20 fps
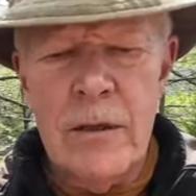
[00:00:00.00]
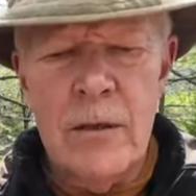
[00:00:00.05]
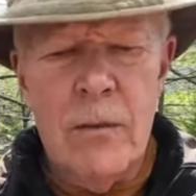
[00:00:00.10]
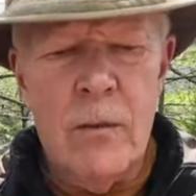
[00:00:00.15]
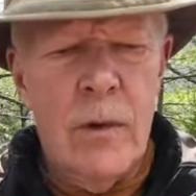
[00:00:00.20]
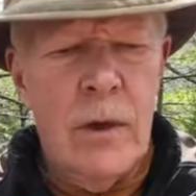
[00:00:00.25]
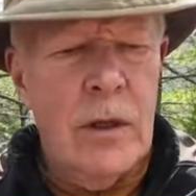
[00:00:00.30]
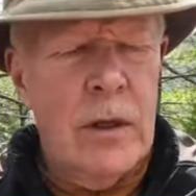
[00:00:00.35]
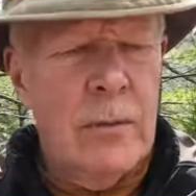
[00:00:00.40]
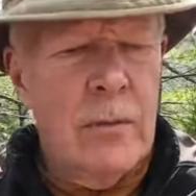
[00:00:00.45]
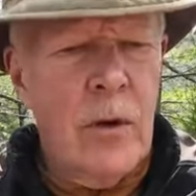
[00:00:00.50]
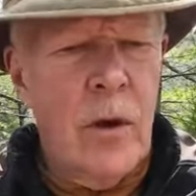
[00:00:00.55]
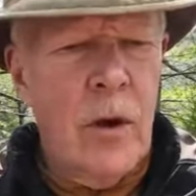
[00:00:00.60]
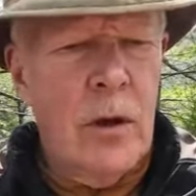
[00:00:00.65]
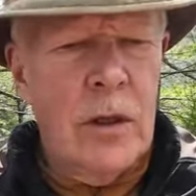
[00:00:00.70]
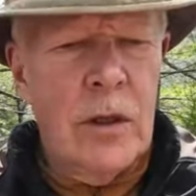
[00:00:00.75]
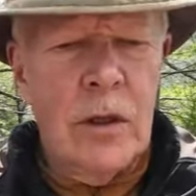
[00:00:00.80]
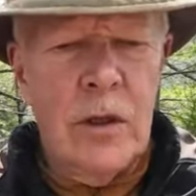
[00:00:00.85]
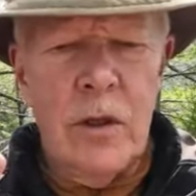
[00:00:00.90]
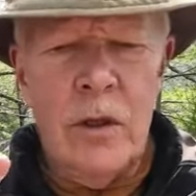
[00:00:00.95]
the one I'm
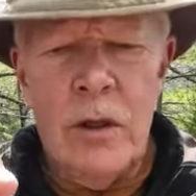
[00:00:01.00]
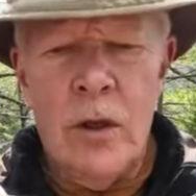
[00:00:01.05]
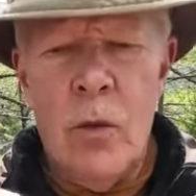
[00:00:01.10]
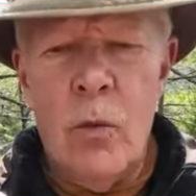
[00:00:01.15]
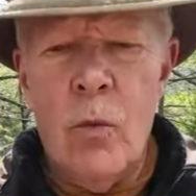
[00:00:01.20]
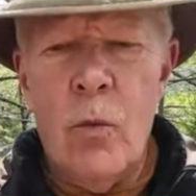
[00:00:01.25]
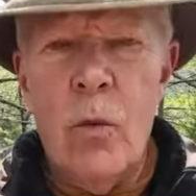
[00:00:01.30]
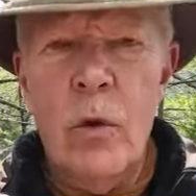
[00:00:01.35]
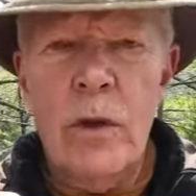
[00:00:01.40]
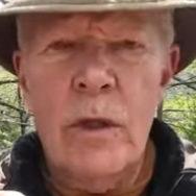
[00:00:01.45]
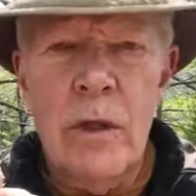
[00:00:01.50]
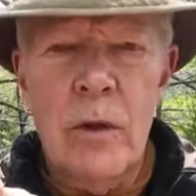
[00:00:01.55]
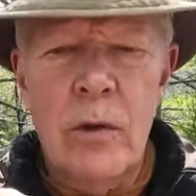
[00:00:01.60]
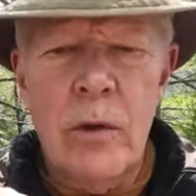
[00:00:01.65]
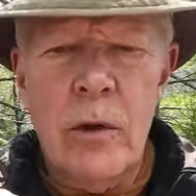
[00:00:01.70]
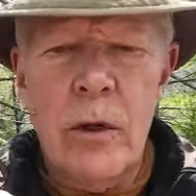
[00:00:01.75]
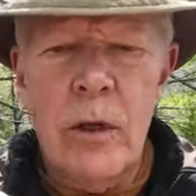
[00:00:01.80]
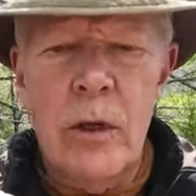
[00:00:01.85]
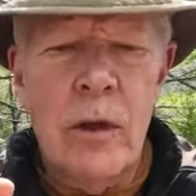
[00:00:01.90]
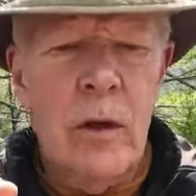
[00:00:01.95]
calling the
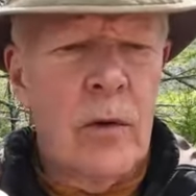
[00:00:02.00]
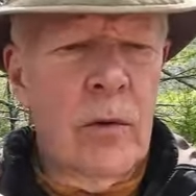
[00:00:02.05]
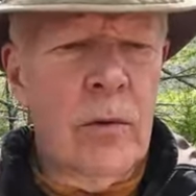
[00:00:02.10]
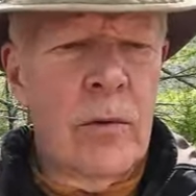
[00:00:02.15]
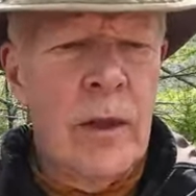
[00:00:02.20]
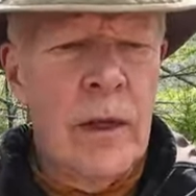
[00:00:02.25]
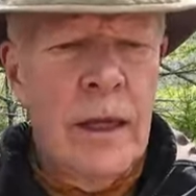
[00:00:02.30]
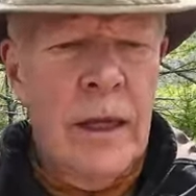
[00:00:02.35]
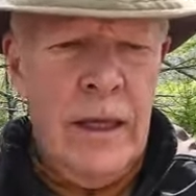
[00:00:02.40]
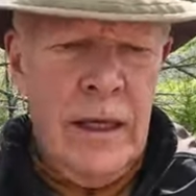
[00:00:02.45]
Woodlore clone.